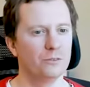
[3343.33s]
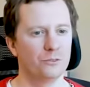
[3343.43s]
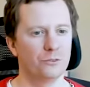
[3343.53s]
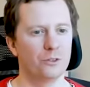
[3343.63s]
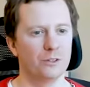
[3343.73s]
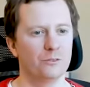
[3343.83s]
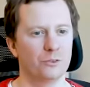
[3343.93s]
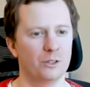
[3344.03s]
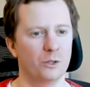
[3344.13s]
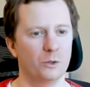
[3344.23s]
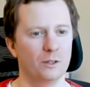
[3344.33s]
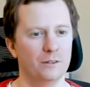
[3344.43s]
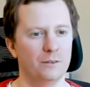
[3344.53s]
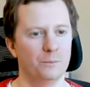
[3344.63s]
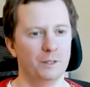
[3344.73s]
for the for the whole
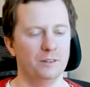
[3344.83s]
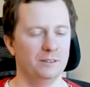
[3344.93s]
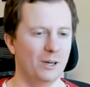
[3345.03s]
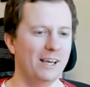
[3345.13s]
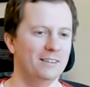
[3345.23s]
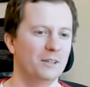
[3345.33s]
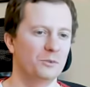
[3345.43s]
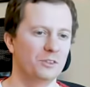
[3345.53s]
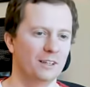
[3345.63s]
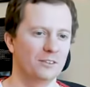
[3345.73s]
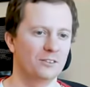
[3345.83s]
business, so eight times sales.